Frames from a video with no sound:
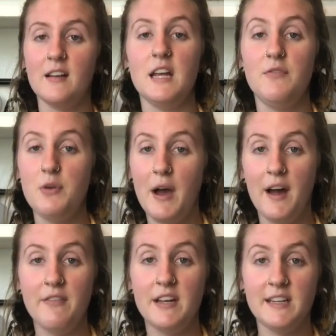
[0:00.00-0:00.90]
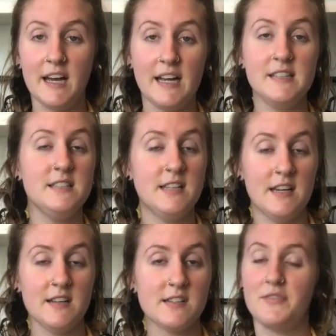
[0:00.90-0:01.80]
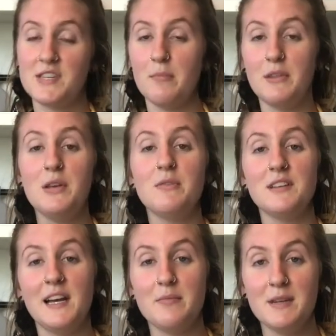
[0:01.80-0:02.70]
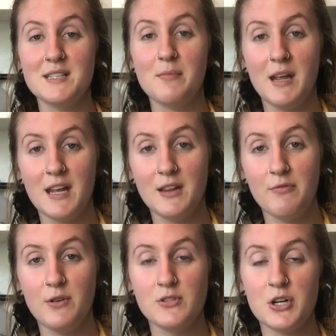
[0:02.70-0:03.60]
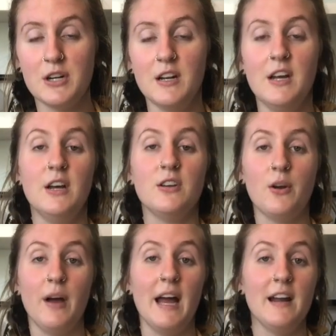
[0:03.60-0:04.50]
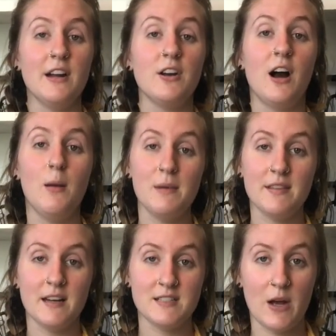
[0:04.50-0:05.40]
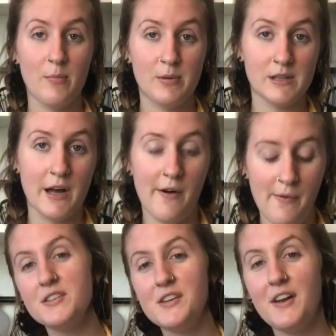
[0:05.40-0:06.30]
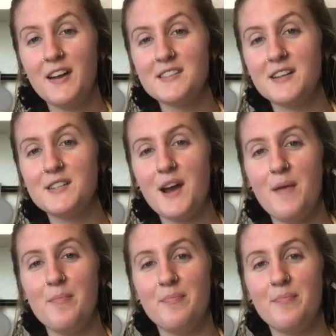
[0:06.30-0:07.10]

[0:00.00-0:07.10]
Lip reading: If you have any ideas, something you would like me to make in the future, go ahead and comment that down below. I'll see you guys next time.